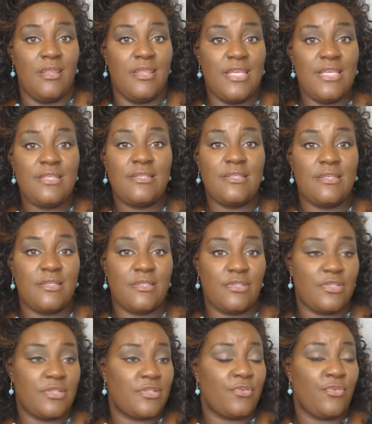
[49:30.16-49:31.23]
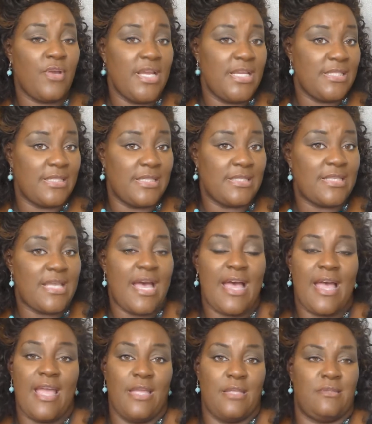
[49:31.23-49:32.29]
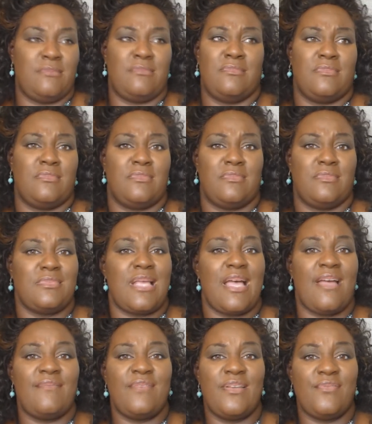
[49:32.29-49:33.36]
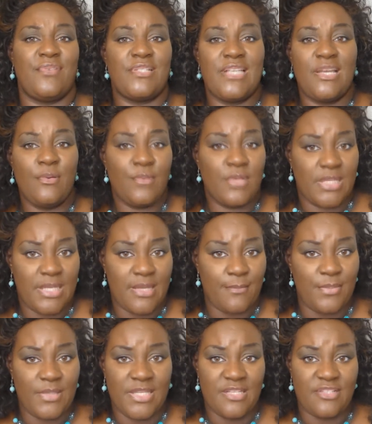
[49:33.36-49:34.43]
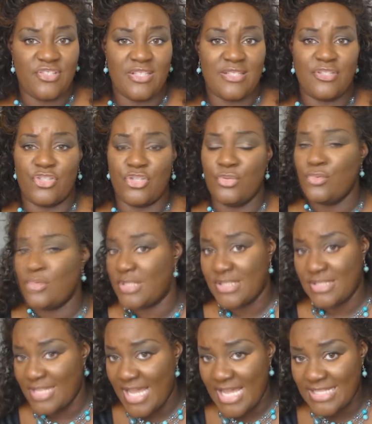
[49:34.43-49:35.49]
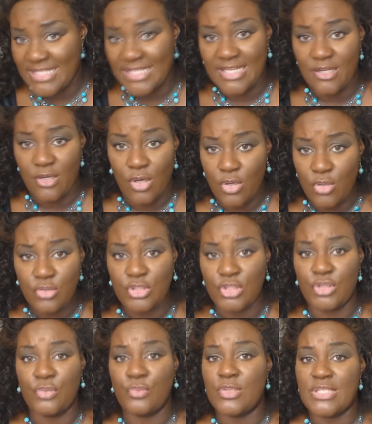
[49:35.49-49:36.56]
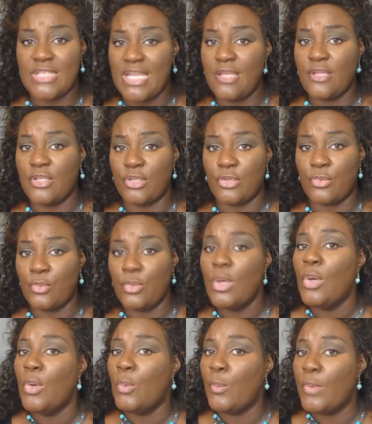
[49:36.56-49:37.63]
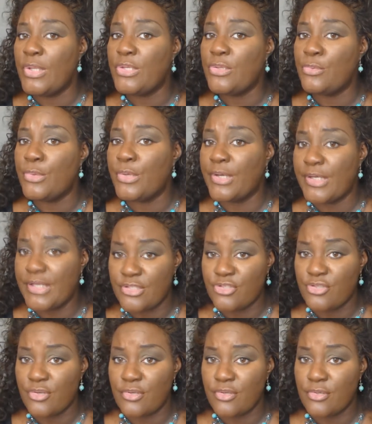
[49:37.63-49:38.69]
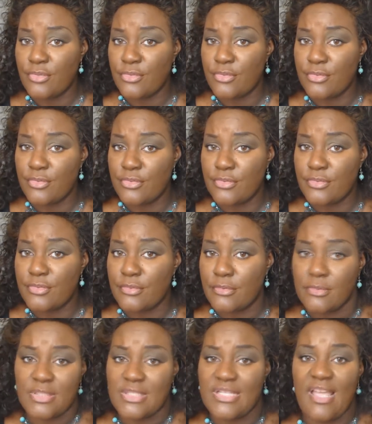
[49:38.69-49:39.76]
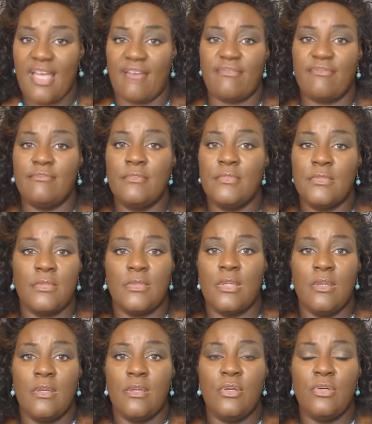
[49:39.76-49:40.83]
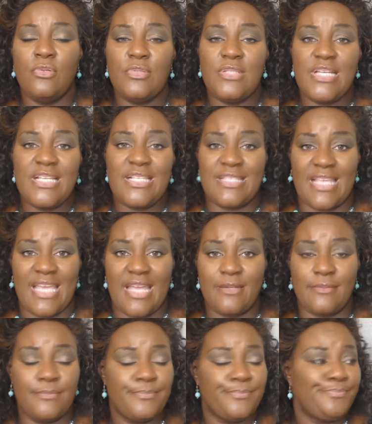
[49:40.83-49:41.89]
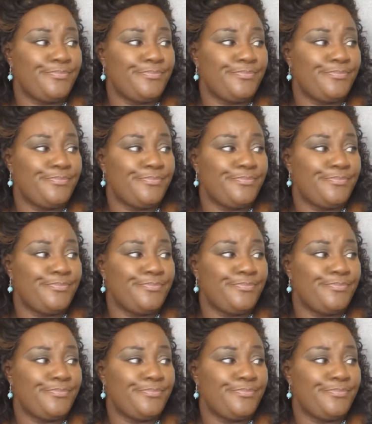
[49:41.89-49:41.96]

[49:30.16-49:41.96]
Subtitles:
this is just craziness. I've never dealt with a company that just chooses not to get a hold of you and tell you when you gonna get your stuff. Who does that?